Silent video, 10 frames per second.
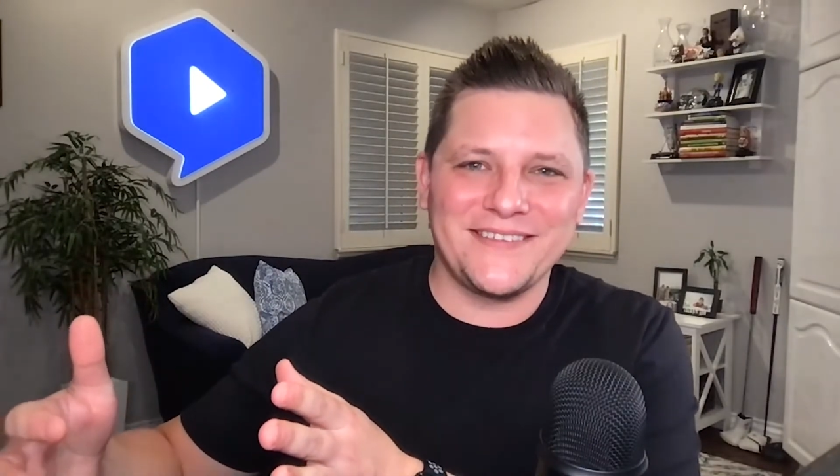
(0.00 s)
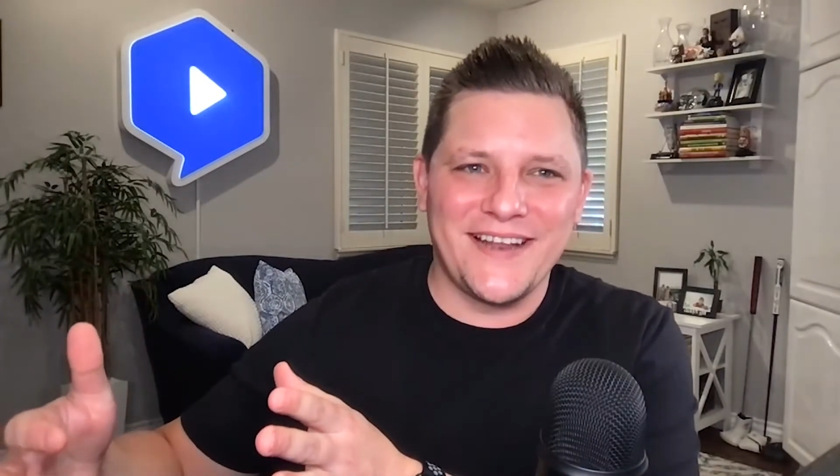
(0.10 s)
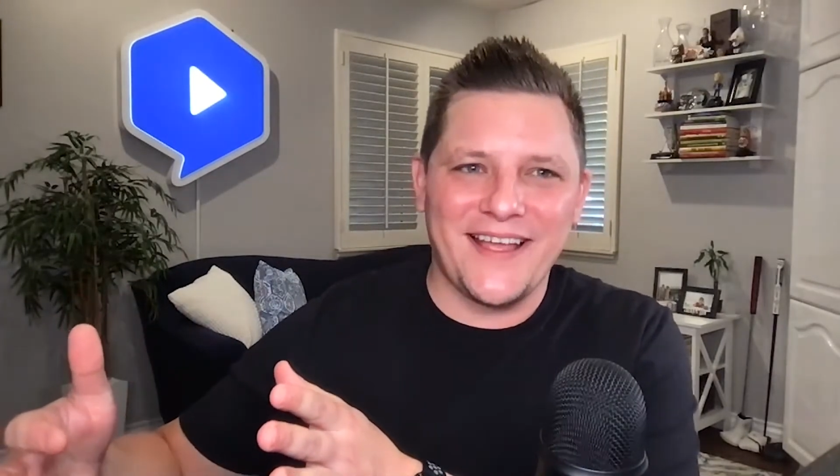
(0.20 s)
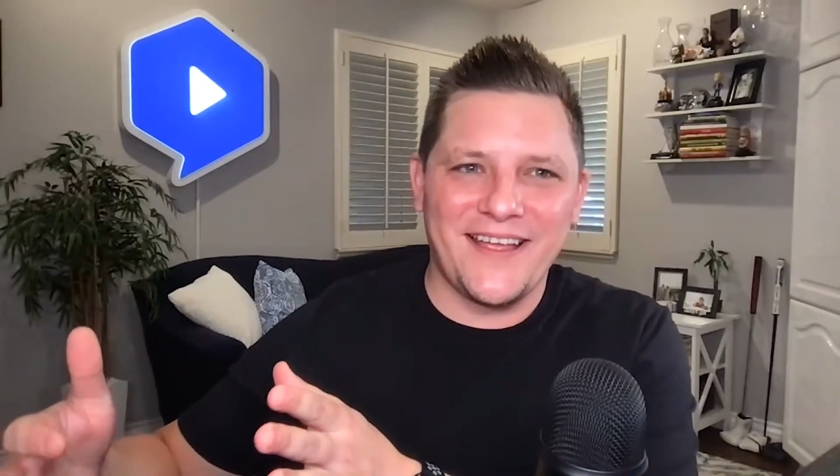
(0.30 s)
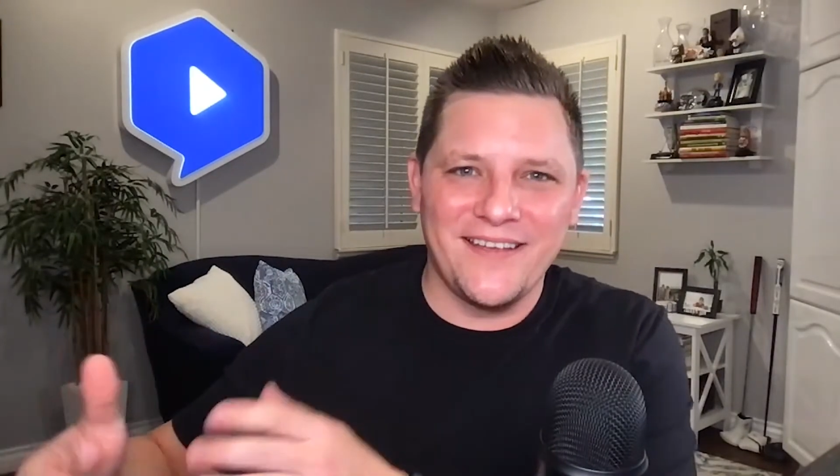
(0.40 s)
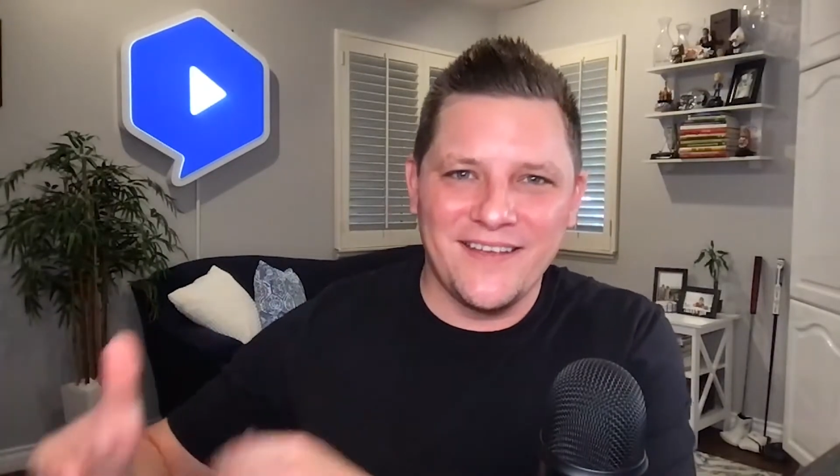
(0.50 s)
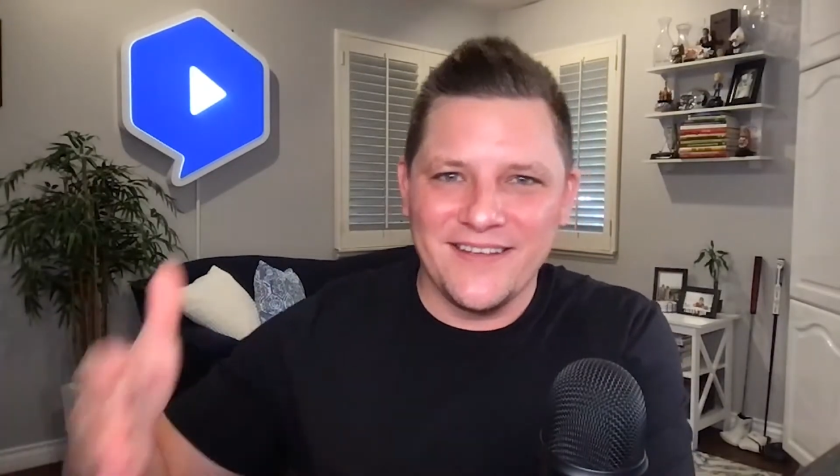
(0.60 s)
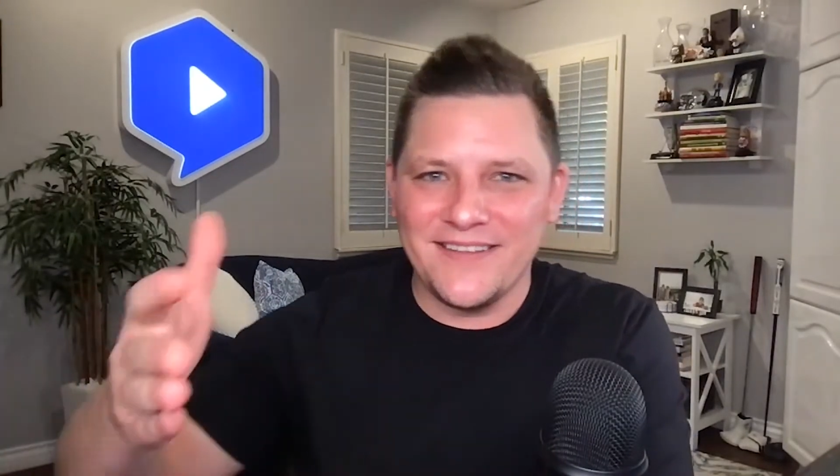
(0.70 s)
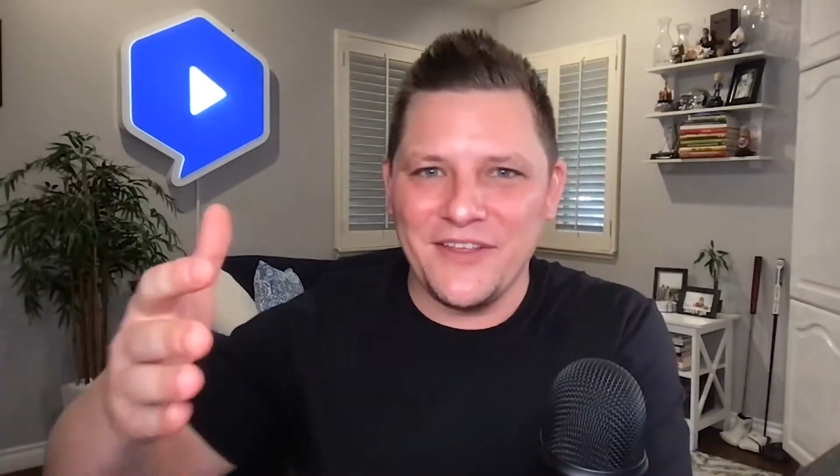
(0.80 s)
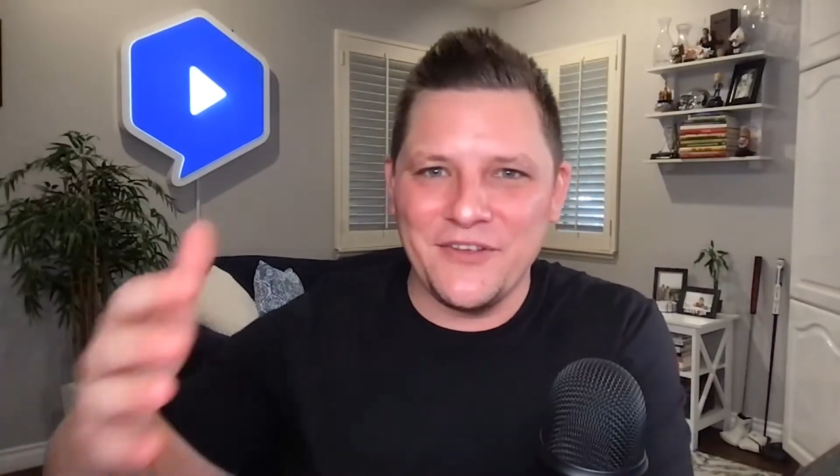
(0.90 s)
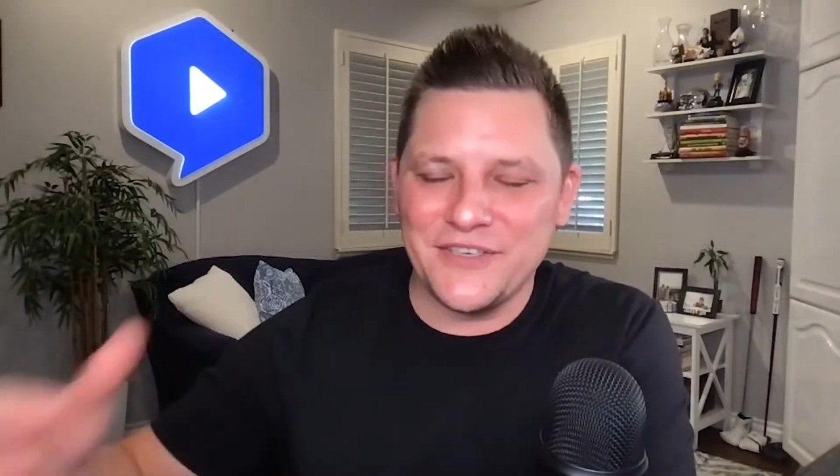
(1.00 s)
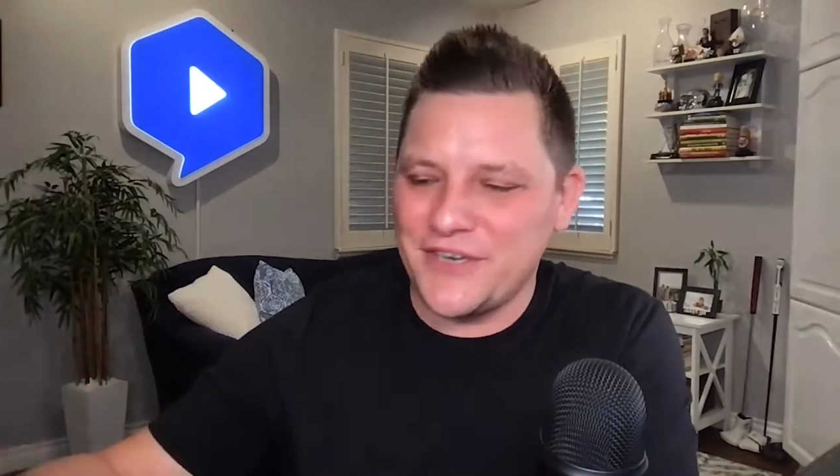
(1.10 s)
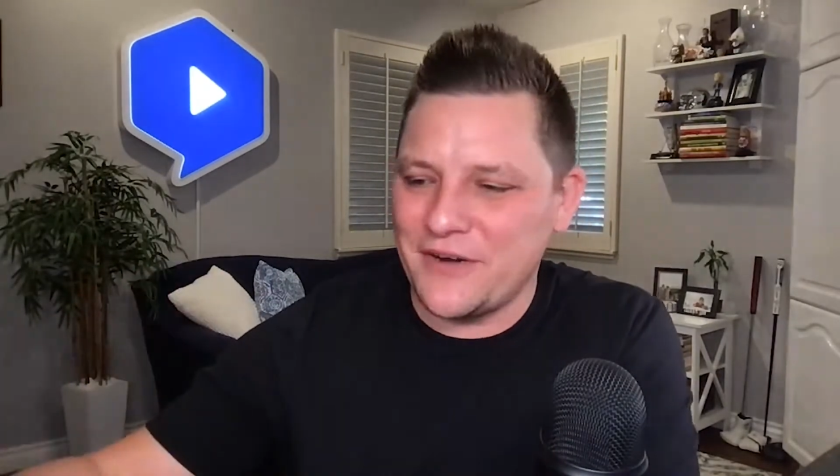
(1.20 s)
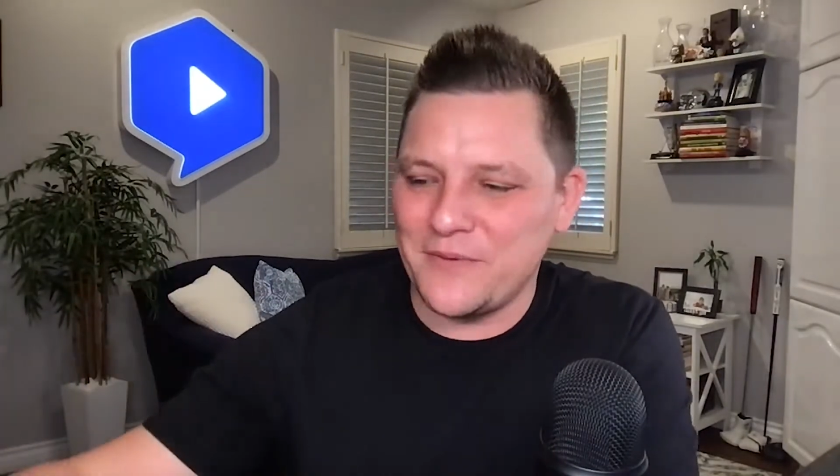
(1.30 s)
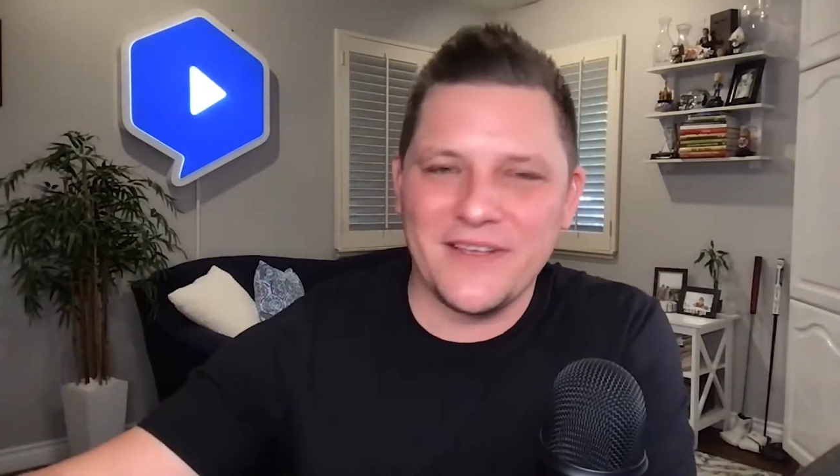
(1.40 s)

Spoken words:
today that you could share with